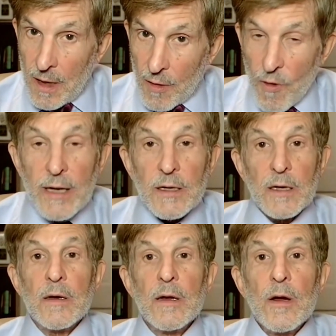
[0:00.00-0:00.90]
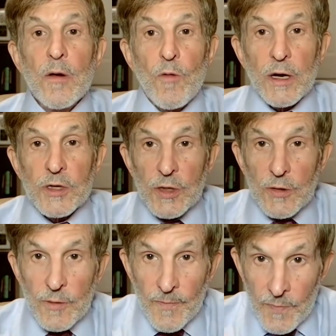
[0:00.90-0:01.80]
erected. Once
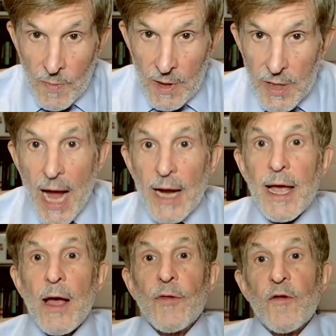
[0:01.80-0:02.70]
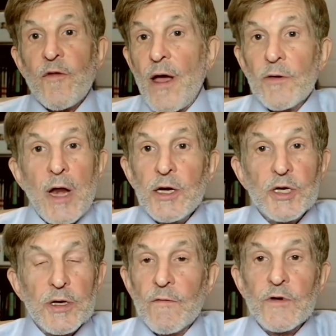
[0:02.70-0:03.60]
you knock out the
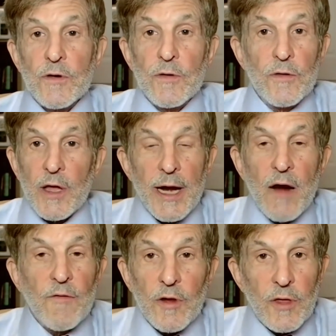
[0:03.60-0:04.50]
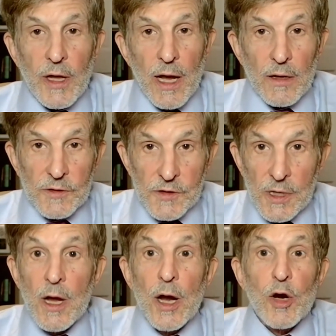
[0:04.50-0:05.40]
foundation of truth, and everything else
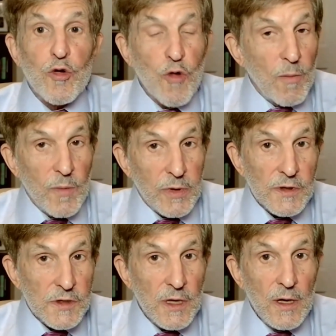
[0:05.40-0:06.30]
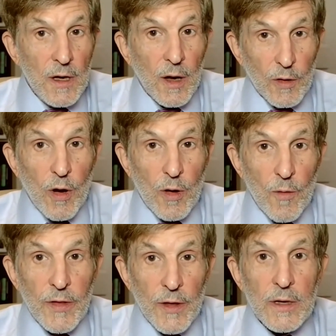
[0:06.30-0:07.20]
crumbles along
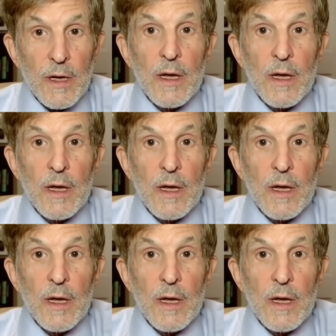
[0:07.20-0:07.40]
with it.